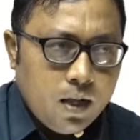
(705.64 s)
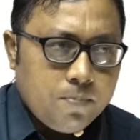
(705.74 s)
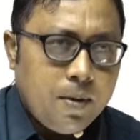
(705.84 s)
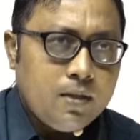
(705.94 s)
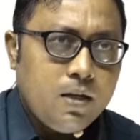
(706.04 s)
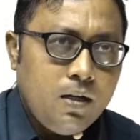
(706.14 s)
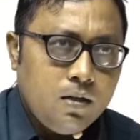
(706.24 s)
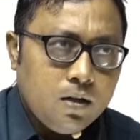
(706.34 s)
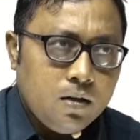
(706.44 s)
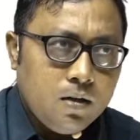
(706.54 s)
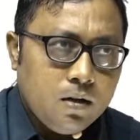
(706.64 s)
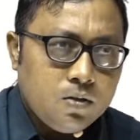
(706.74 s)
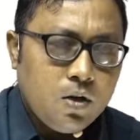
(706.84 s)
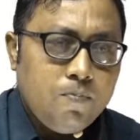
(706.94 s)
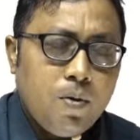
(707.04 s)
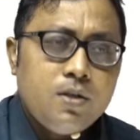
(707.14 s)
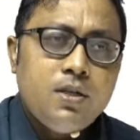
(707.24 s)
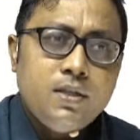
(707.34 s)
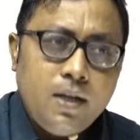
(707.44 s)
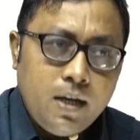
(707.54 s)
persistent
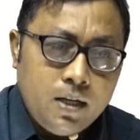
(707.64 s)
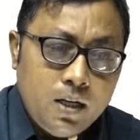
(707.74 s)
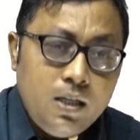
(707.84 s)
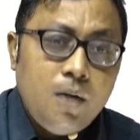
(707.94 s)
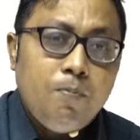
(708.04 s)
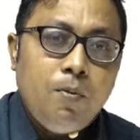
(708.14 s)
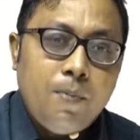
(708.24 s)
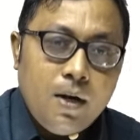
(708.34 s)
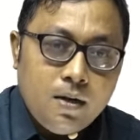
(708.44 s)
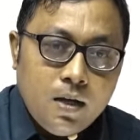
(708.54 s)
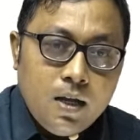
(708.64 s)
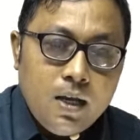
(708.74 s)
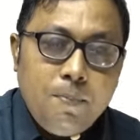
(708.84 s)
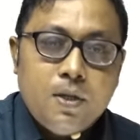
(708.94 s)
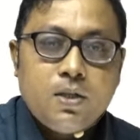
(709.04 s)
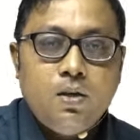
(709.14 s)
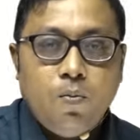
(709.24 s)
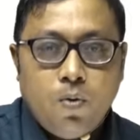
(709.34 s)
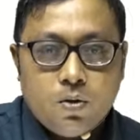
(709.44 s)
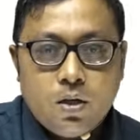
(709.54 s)
and inappropriate repetition of
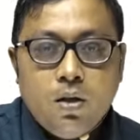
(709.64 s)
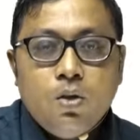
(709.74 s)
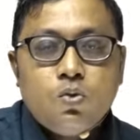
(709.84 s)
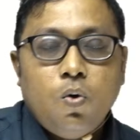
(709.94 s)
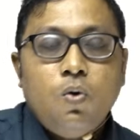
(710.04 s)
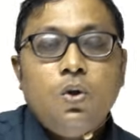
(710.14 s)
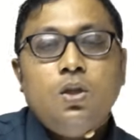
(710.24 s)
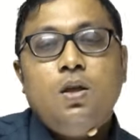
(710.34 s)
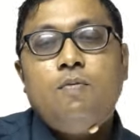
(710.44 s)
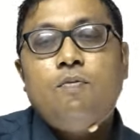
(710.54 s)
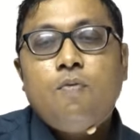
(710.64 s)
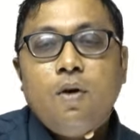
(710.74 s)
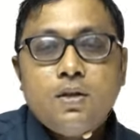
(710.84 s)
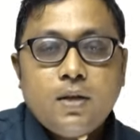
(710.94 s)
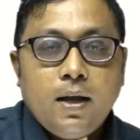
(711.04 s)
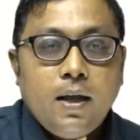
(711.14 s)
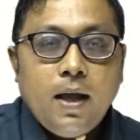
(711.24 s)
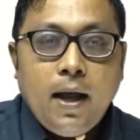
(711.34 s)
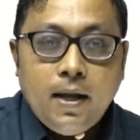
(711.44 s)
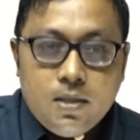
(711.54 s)
words. So the first
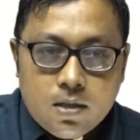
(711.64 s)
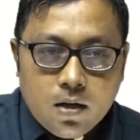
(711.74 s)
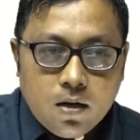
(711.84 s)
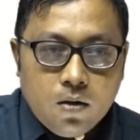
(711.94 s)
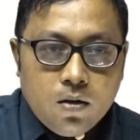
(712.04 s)
answer